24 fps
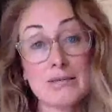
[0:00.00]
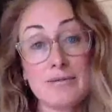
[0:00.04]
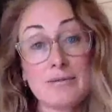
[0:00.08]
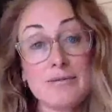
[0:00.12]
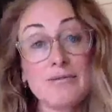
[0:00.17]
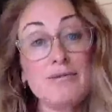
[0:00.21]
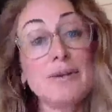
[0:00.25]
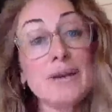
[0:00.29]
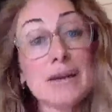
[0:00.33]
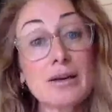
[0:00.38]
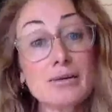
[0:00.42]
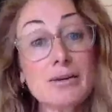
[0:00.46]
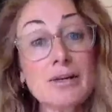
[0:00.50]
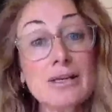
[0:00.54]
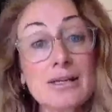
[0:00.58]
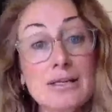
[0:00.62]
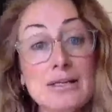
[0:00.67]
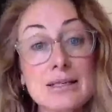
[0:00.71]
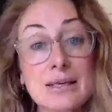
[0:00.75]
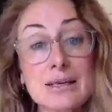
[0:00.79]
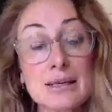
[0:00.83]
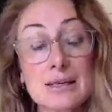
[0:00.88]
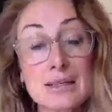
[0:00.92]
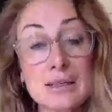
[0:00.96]
very
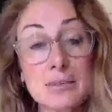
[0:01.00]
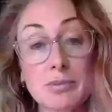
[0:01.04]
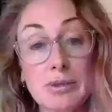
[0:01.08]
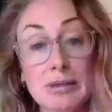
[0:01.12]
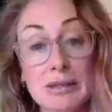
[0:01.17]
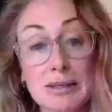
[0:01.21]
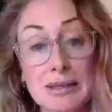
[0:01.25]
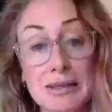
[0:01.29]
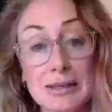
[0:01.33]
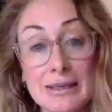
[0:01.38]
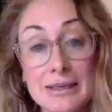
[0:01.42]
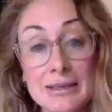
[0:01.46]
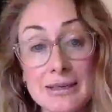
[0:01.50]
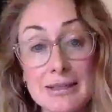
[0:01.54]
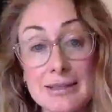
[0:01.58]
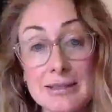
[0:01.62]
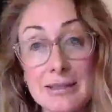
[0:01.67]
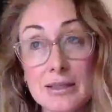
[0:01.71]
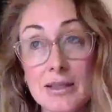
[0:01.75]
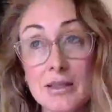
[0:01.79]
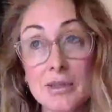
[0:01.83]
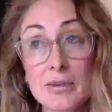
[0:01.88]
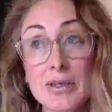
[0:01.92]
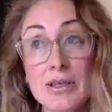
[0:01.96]
dark place
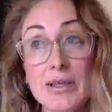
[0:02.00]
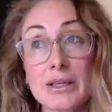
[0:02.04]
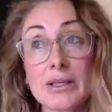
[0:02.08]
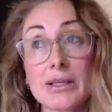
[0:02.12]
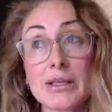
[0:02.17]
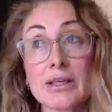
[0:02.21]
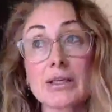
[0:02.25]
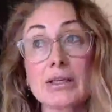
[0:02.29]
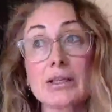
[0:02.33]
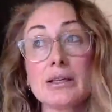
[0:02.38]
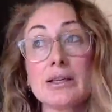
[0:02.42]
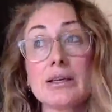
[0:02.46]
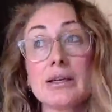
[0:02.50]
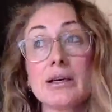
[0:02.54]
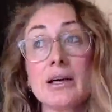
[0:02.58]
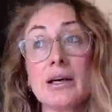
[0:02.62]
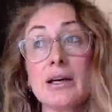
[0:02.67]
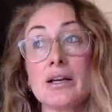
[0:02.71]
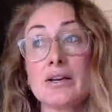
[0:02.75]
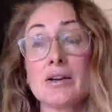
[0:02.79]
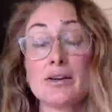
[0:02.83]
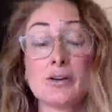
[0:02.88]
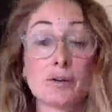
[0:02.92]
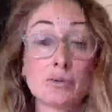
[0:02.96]
going,
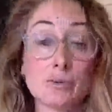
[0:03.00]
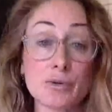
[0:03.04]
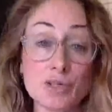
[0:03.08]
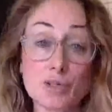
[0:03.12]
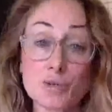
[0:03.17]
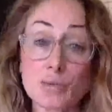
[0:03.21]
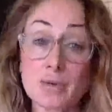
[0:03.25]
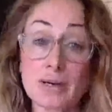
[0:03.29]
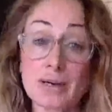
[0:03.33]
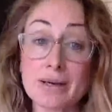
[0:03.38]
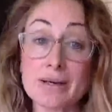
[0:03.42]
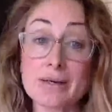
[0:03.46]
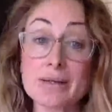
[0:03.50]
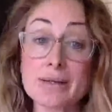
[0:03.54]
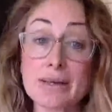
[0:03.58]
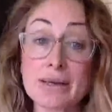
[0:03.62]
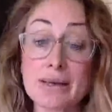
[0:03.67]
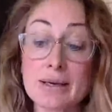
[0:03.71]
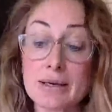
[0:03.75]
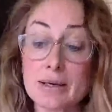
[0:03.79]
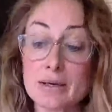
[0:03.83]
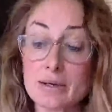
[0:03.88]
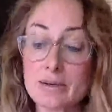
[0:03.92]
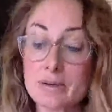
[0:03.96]
I don't know which way is
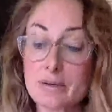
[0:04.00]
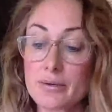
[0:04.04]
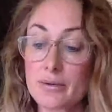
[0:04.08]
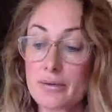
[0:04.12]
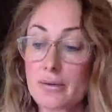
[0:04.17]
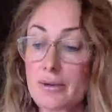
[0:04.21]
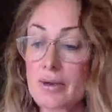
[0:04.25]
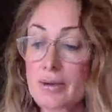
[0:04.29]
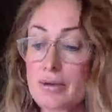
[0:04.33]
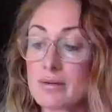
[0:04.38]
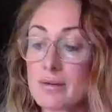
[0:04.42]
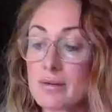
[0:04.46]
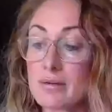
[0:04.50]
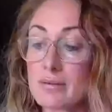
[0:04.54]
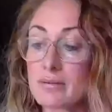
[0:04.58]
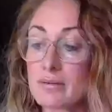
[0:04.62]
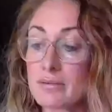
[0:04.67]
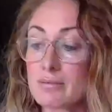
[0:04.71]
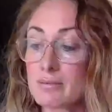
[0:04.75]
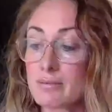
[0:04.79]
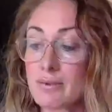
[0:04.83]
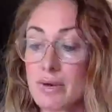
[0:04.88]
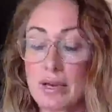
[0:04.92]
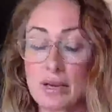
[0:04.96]
out. And
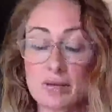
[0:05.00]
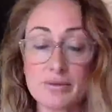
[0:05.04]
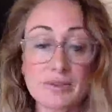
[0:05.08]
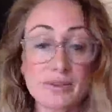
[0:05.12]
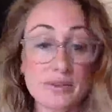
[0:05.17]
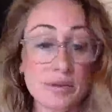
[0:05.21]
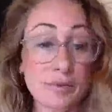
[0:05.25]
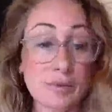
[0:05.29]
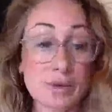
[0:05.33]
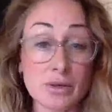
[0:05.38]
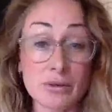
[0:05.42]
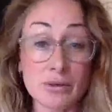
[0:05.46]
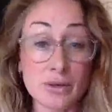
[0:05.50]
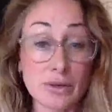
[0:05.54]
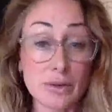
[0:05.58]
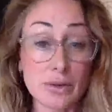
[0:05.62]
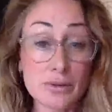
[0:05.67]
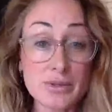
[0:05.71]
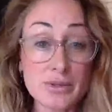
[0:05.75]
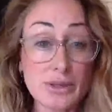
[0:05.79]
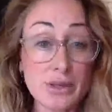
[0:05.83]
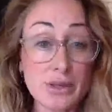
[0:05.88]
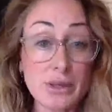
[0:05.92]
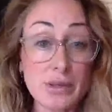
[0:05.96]
we have so many
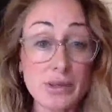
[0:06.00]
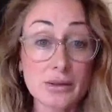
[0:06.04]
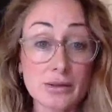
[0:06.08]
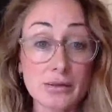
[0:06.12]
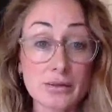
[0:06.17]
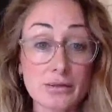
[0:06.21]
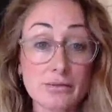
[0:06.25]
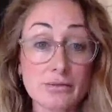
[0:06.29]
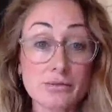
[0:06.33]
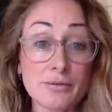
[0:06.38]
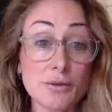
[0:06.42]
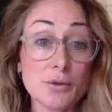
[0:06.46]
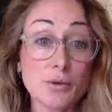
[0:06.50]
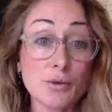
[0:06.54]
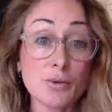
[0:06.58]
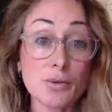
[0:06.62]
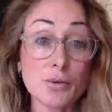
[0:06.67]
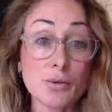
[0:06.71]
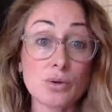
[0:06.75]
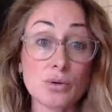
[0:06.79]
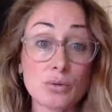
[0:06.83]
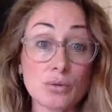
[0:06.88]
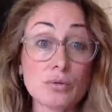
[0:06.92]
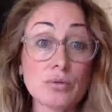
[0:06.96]
oils here
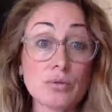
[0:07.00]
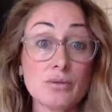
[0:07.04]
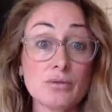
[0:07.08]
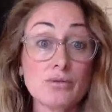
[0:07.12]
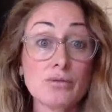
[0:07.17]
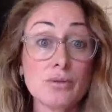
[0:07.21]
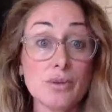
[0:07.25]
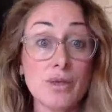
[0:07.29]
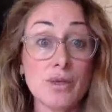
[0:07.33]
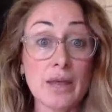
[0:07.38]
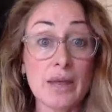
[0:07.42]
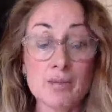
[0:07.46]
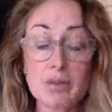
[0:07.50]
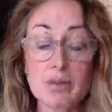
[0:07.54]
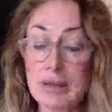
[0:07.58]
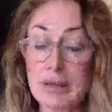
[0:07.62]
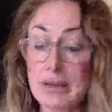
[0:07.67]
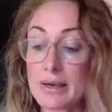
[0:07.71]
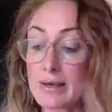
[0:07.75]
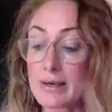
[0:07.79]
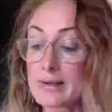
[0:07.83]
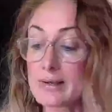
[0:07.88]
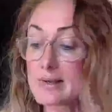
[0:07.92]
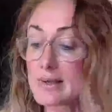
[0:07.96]
for that
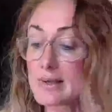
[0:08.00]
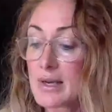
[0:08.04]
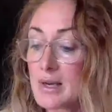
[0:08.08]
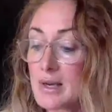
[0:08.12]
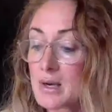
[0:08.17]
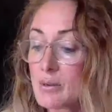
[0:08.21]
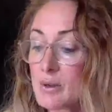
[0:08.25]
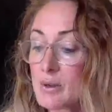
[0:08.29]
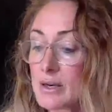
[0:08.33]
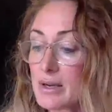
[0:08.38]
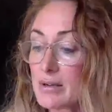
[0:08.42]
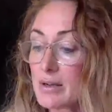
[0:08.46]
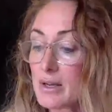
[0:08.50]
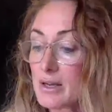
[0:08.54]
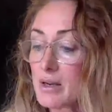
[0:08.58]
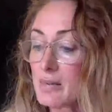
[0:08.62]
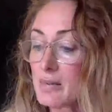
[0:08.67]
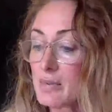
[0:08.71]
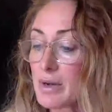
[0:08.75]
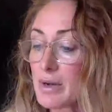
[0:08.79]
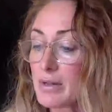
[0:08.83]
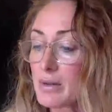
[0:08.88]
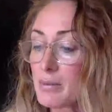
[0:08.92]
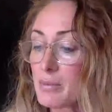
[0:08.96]
place. When I think
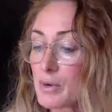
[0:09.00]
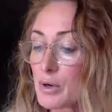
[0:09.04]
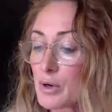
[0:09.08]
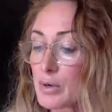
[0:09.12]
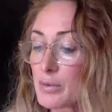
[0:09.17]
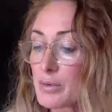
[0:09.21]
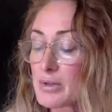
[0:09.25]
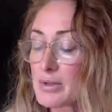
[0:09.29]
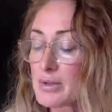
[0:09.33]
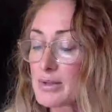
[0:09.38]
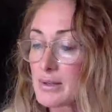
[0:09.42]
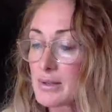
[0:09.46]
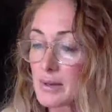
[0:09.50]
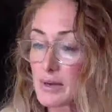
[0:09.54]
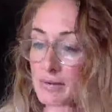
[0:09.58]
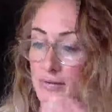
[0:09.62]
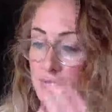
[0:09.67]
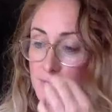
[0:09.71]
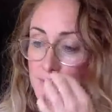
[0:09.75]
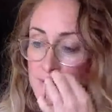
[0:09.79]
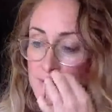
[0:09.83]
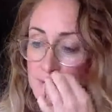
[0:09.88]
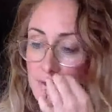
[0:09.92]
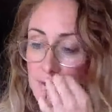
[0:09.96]
about the moments that I
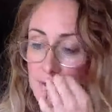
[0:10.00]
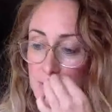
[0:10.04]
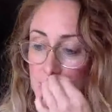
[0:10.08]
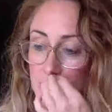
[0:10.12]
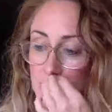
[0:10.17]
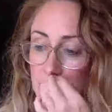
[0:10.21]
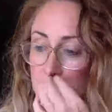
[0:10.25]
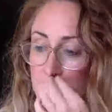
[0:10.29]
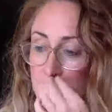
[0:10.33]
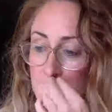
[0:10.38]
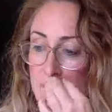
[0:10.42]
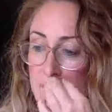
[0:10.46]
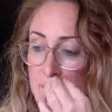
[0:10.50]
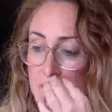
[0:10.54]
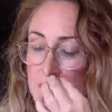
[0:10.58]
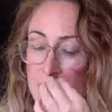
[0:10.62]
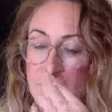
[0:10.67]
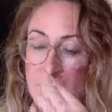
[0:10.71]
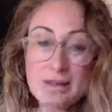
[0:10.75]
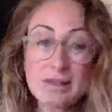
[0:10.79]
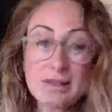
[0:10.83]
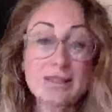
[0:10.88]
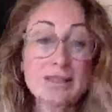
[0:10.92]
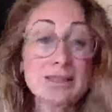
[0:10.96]
feel
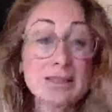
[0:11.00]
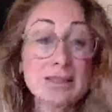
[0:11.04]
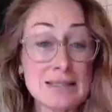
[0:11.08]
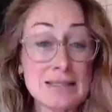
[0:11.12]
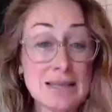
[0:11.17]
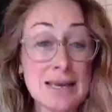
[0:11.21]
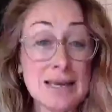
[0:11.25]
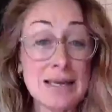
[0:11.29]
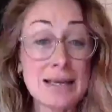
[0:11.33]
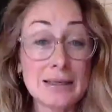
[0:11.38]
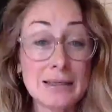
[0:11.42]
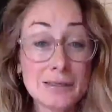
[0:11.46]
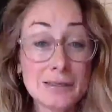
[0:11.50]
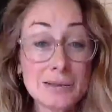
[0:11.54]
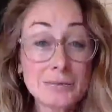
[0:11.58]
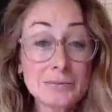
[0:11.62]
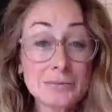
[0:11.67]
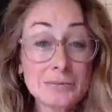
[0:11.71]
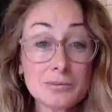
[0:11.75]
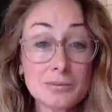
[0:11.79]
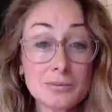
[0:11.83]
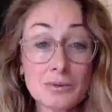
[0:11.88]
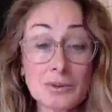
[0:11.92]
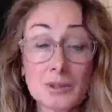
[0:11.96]

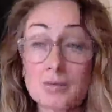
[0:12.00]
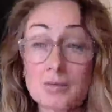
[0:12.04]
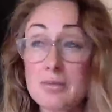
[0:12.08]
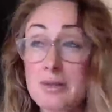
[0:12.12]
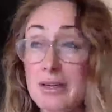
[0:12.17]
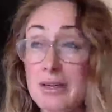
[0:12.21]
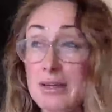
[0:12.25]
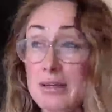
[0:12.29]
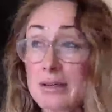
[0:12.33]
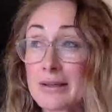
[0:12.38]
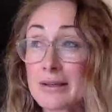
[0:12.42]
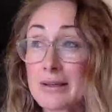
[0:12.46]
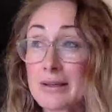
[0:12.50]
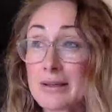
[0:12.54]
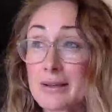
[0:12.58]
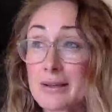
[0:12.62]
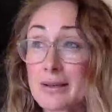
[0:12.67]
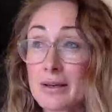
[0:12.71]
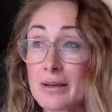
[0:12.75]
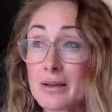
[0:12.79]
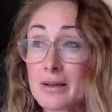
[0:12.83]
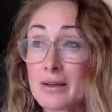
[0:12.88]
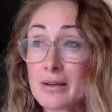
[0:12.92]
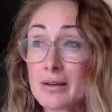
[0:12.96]
down, where I'm like,
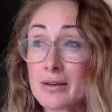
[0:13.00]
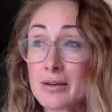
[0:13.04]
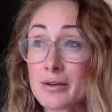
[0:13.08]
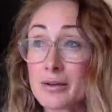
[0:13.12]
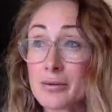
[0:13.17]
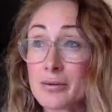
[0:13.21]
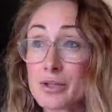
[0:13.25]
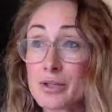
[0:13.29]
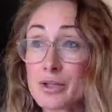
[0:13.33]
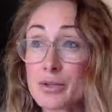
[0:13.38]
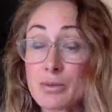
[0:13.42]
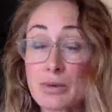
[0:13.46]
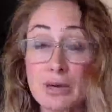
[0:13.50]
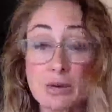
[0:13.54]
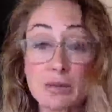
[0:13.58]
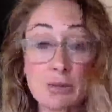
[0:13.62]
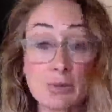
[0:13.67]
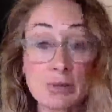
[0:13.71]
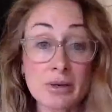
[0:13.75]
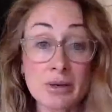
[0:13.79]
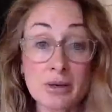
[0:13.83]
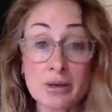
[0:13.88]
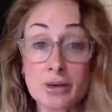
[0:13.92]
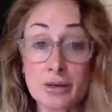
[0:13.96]
I don't know which way we're
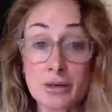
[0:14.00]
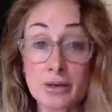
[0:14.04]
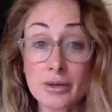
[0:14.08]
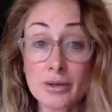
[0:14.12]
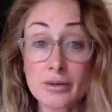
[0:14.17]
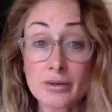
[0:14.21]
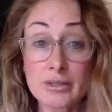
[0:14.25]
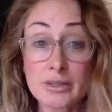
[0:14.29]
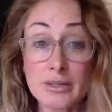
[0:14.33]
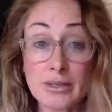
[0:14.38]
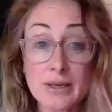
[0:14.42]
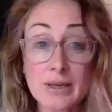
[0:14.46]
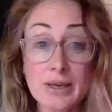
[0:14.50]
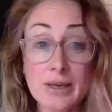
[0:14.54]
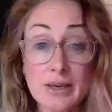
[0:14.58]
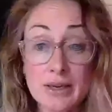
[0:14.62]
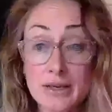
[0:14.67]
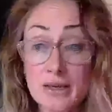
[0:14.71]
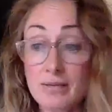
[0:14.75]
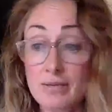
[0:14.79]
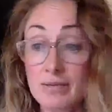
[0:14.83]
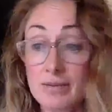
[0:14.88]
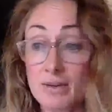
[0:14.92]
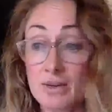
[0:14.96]
going to go
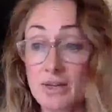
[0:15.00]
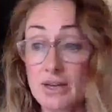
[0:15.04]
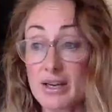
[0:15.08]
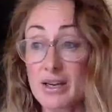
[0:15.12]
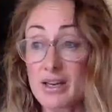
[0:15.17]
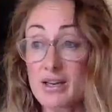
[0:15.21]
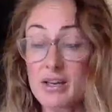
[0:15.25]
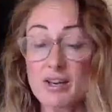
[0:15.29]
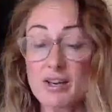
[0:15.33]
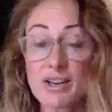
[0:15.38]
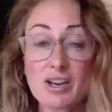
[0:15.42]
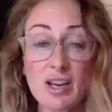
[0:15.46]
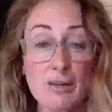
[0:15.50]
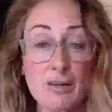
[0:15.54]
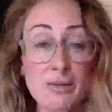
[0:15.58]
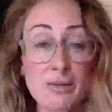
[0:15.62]
today, I feel like, you know, you